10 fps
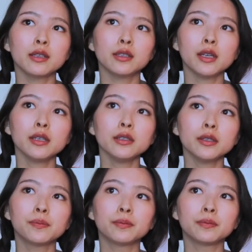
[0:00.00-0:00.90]
these
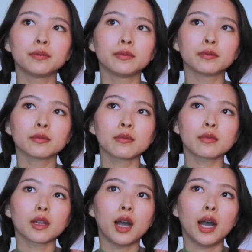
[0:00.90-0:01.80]
days.
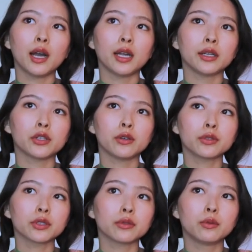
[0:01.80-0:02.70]
I
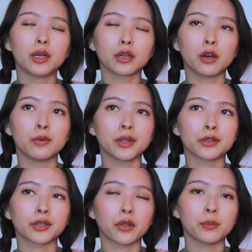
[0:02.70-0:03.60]
don't want to go when
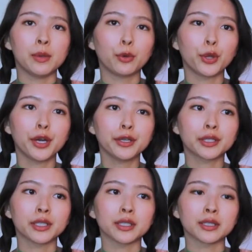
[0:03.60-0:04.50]
there's other people there
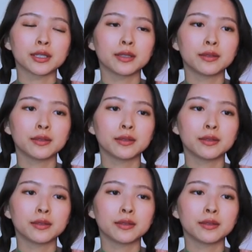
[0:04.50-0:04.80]
because